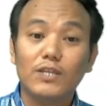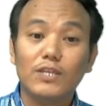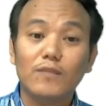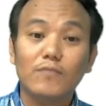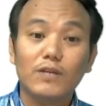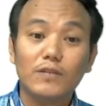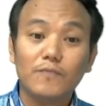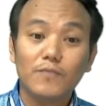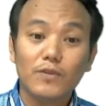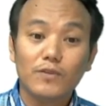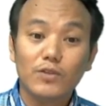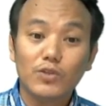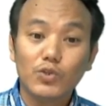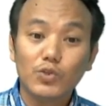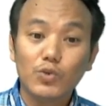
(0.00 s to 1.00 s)
but the
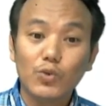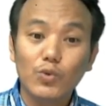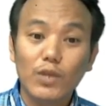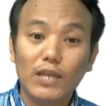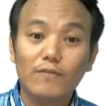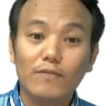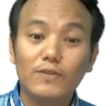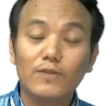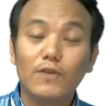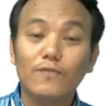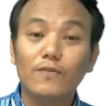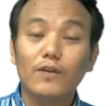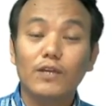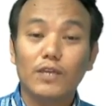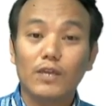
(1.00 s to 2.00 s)
two levels of
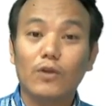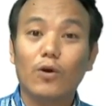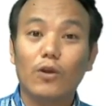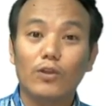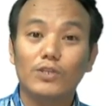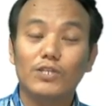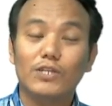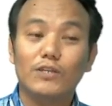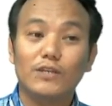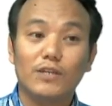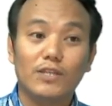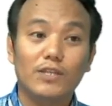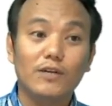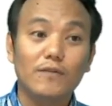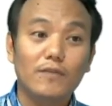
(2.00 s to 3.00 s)
ecology in
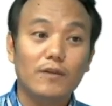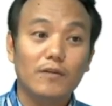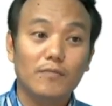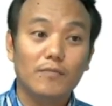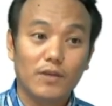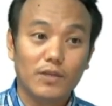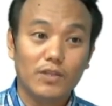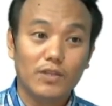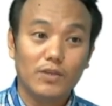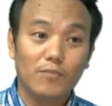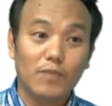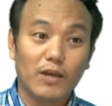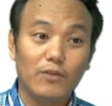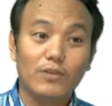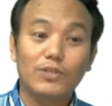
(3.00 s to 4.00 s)
the
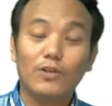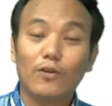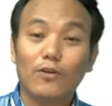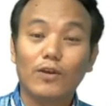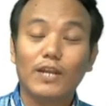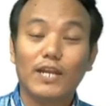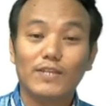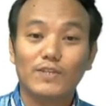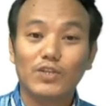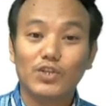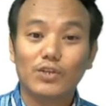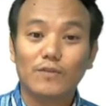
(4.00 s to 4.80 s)
biological organization.